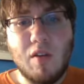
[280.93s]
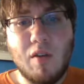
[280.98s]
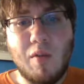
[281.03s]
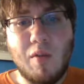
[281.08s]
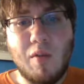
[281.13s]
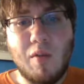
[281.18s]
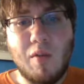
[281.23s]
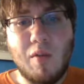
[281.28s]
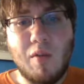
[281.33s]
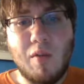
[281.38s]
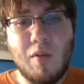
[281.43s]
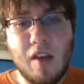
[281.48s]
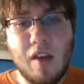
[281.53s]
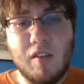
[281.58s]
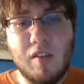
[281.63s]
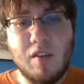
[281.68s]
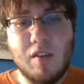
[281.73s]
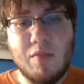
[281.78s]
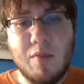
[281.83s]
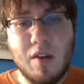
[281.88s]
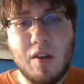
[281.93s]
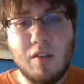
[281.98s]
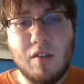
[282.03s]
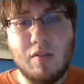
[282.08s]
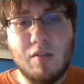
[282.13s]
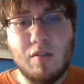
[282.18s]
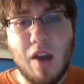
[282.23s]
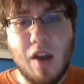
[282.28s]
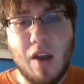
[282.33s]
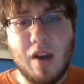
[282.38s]
when a vast
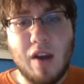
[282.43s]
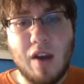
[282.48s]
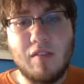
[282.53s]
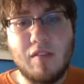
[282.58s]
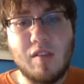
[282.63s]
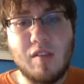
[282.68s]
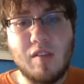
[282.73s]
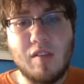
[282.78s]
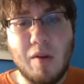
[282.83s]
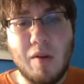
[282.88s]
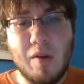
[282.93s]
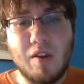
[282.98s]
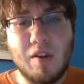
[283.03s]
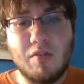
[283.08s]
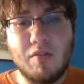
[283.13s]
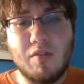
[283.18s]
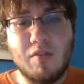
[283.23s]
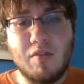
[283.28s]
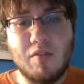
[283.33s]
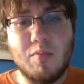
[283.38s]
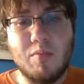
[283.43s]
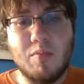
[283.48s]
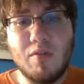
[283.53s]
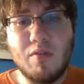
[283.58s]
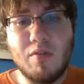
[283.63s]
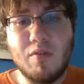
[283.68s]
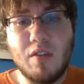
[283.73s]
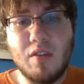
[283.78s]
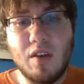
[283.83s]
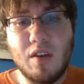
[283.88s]
image out of Spiritus
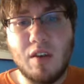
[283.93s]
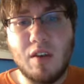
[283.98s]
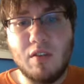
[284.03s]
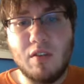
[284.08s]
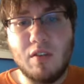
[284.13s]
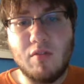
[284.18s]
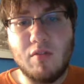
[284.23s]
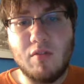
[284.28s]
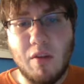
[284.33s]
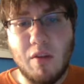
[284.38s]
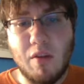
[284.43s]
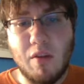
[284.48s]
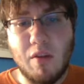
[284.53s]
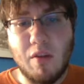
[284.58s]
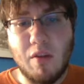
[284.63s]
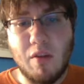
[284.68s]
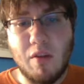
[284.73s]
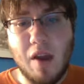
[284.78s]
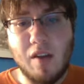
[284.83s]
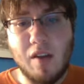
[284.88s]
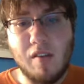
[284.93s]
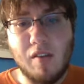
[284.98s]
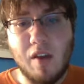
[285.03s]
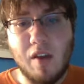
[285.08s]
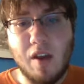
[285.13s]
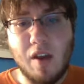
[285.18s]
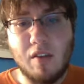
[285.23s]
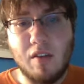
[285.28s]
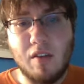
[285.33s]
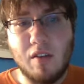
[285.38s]
Mundi troubles my
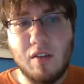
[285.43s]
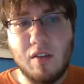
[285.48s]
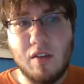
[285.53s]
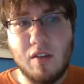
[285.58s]
sight.